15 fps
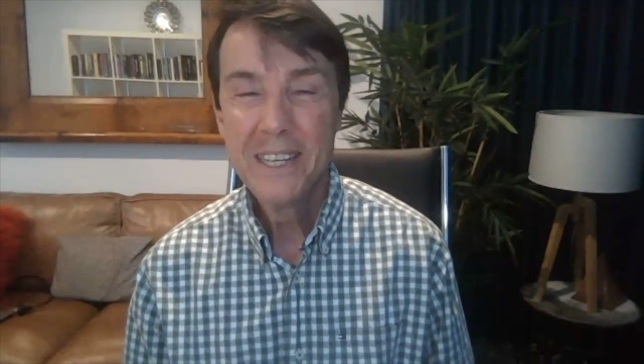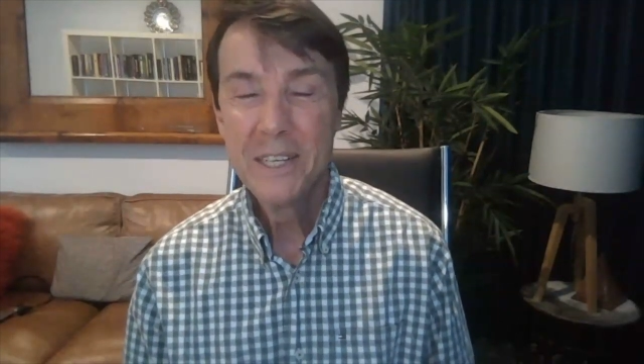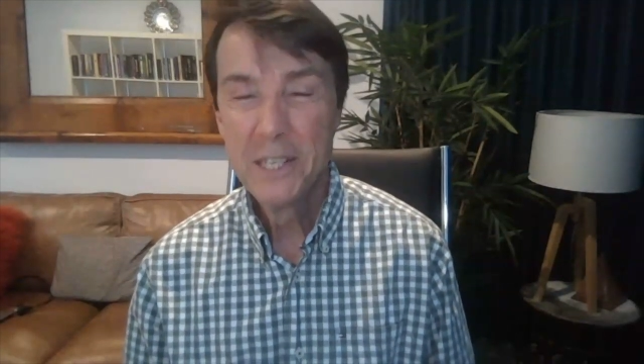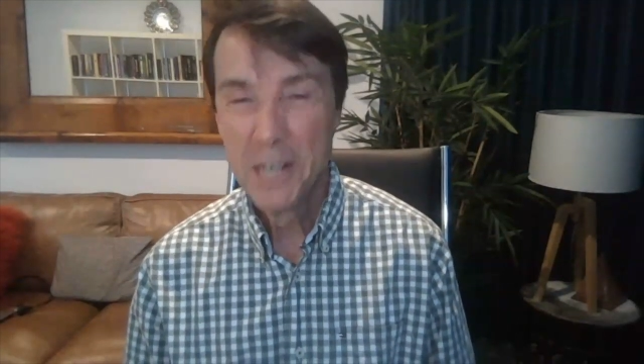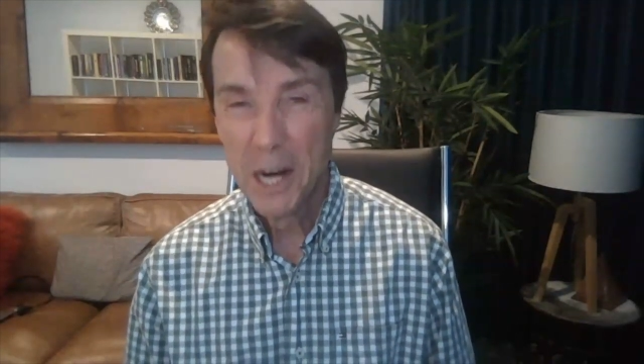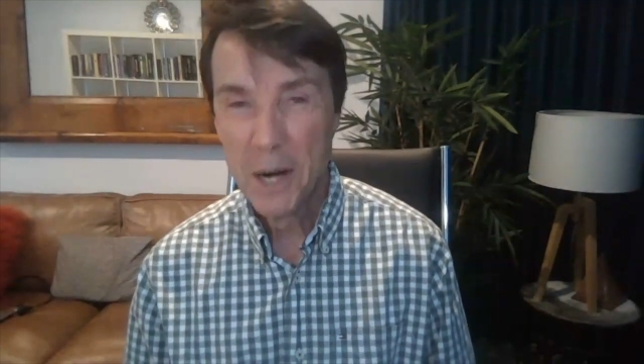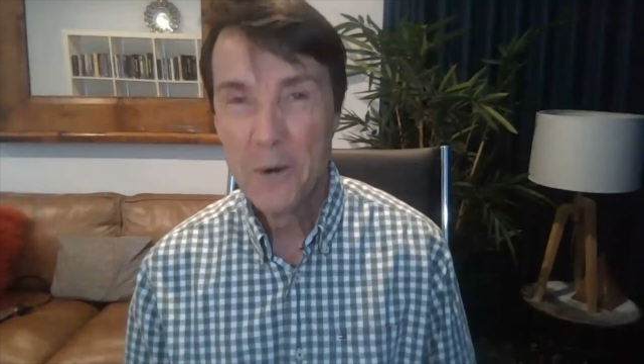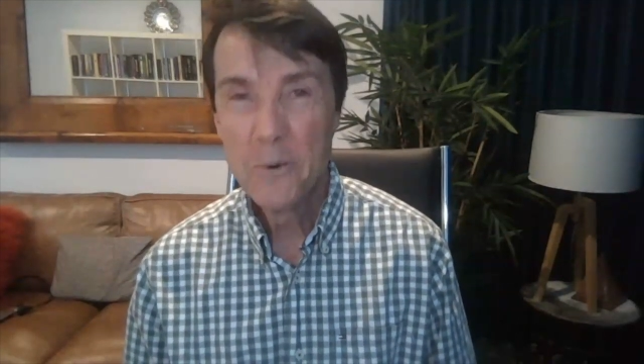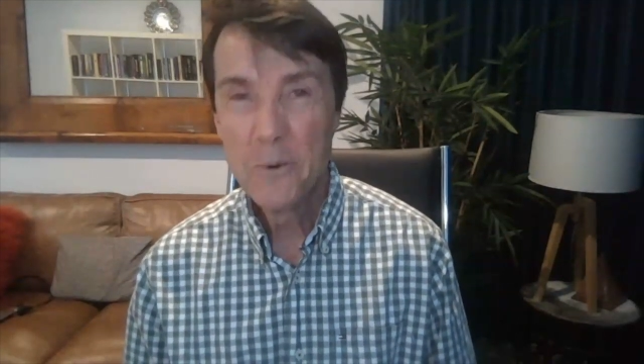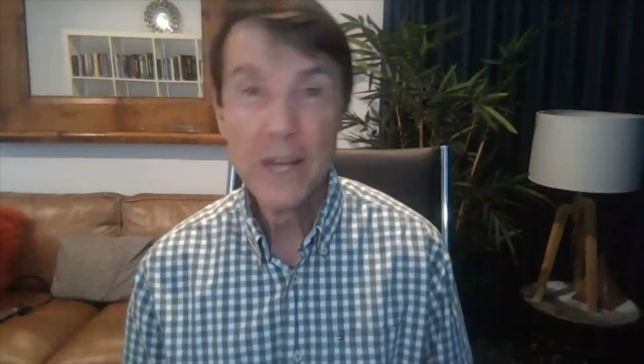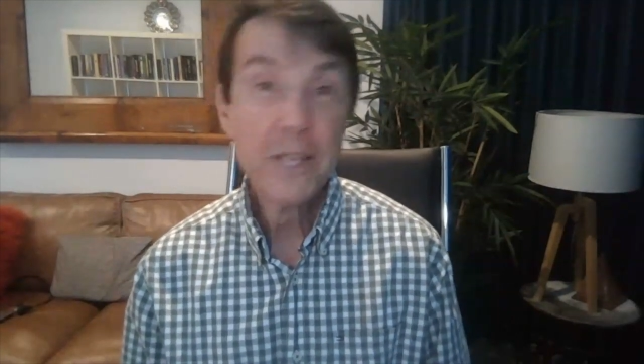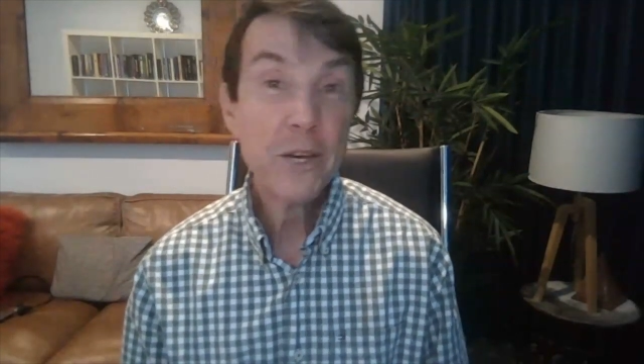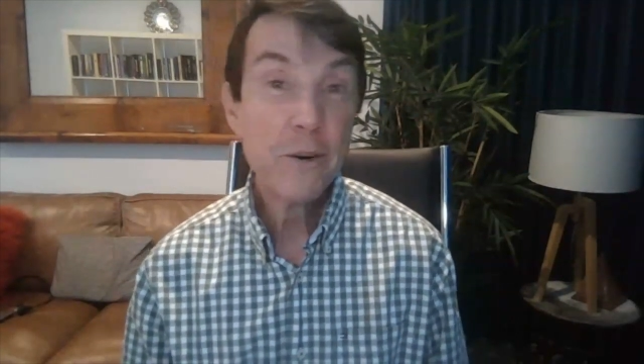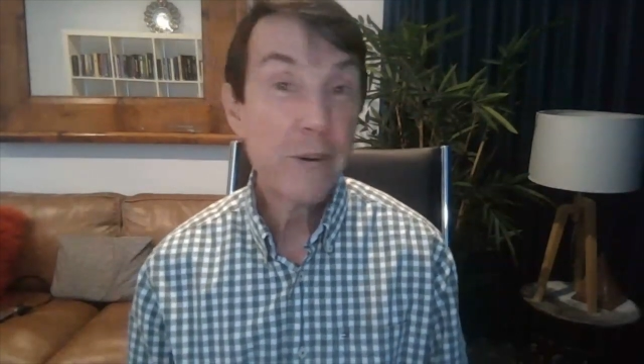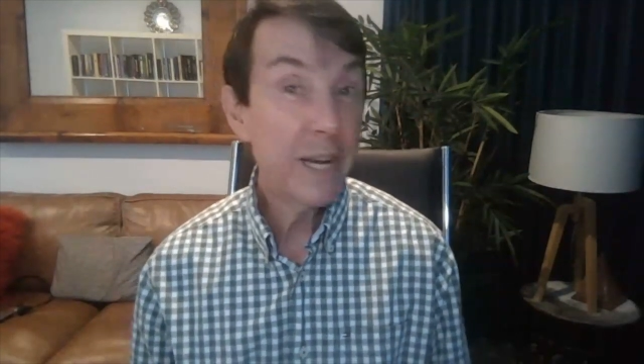You know,
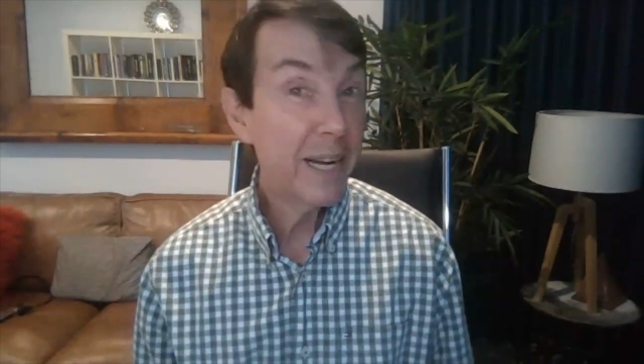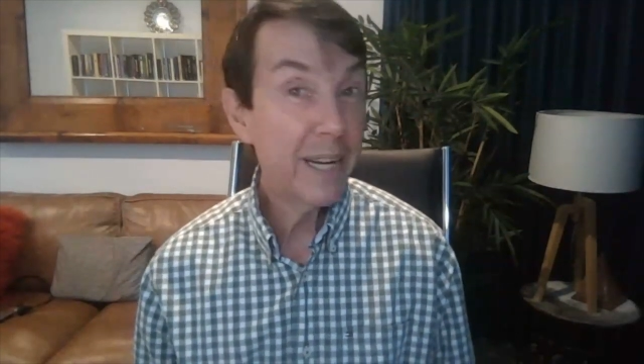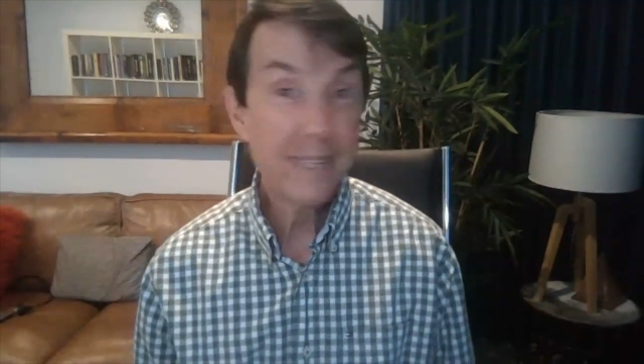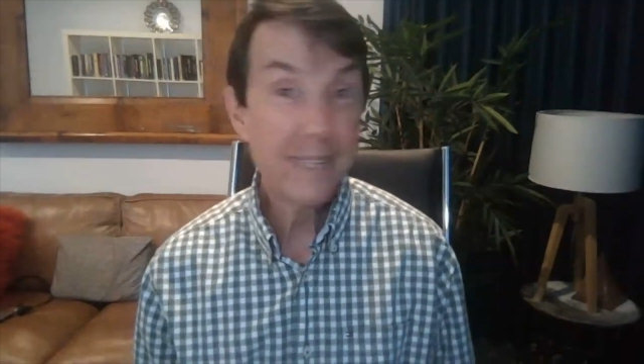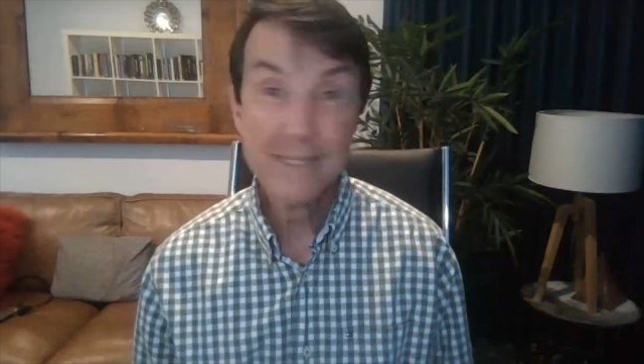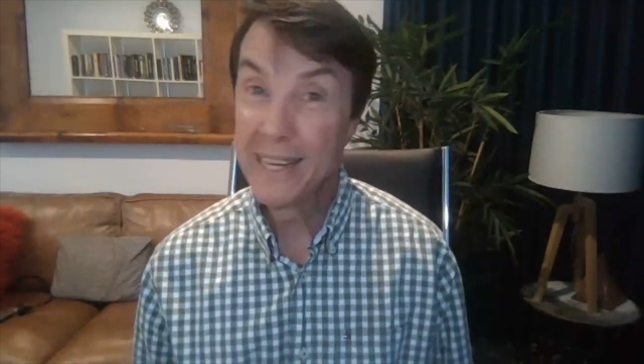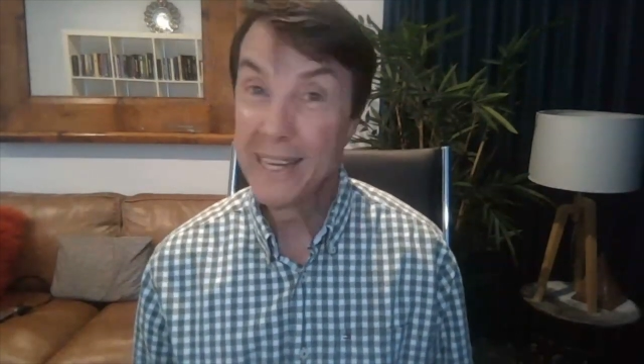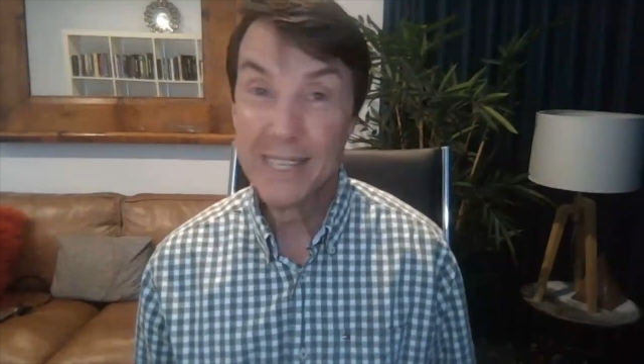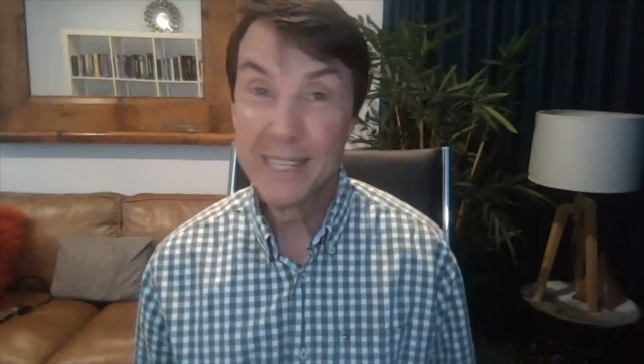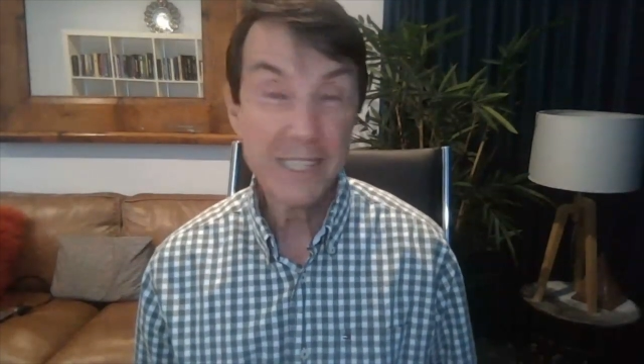when you're in